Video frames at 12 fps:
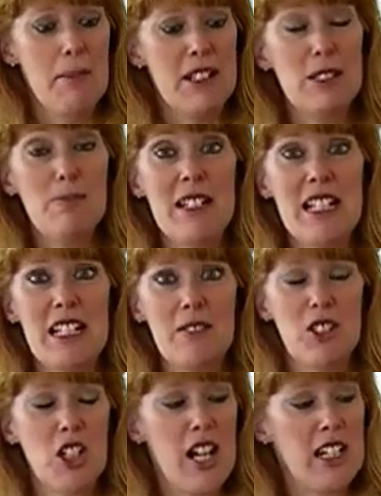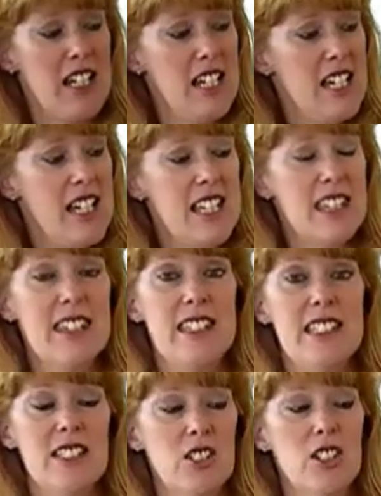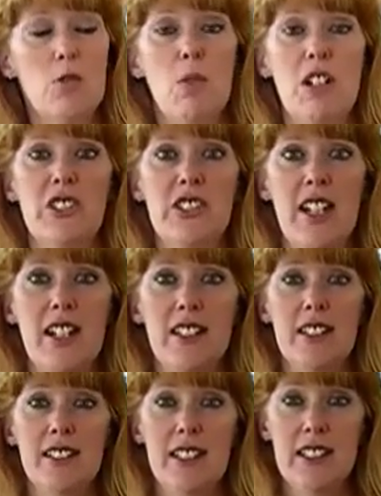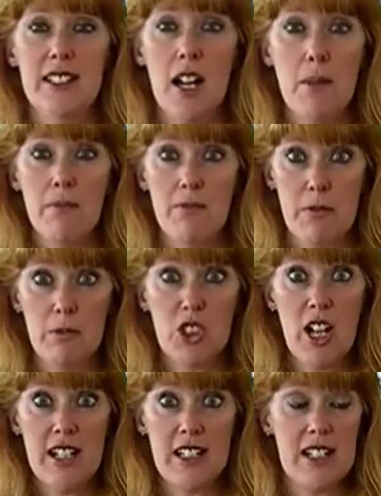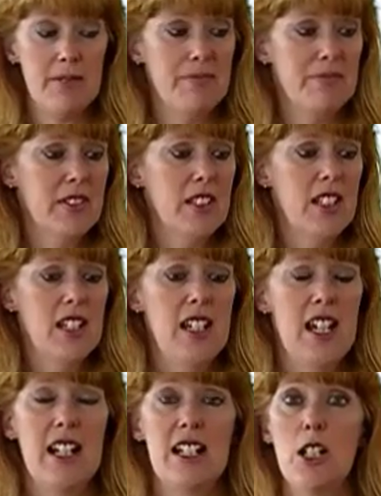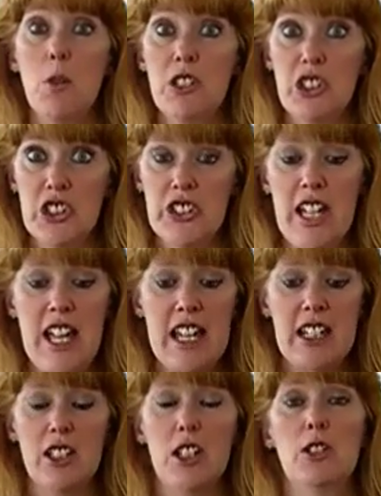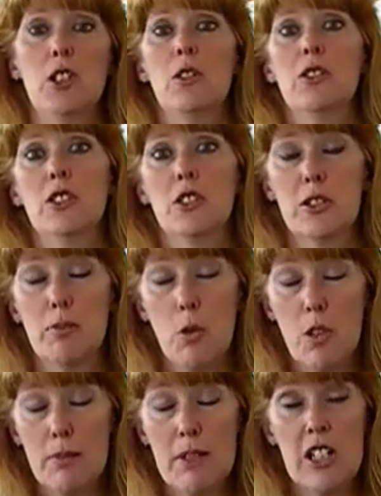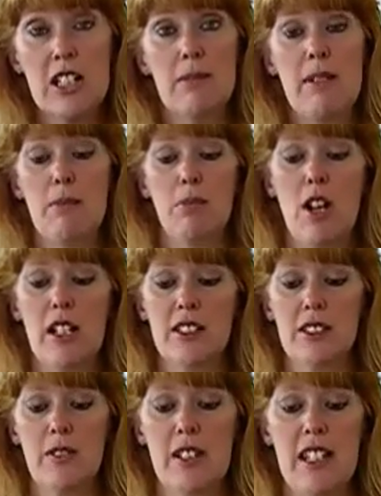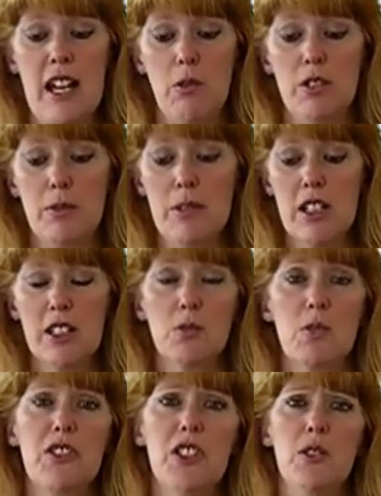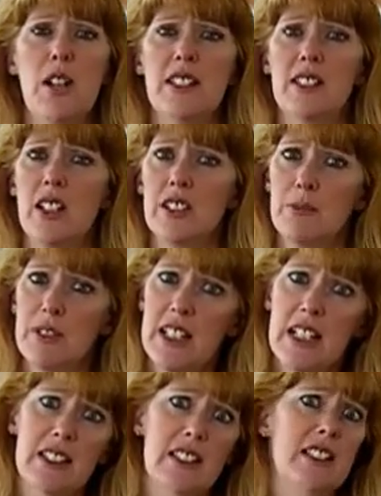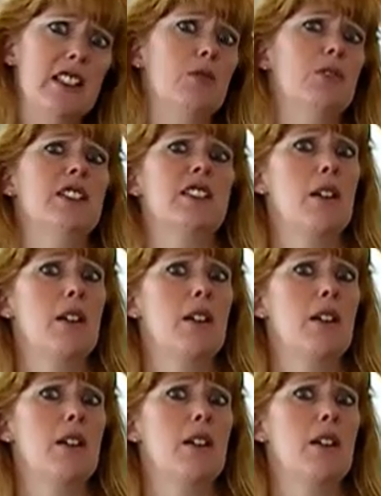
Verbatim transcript: But speaking of China, this cookware set did come from China. And I know what you're saying, you know, don't, you know, support American-made products, stuff like that. Well, to be honest with you, I saw some stainless steel ones.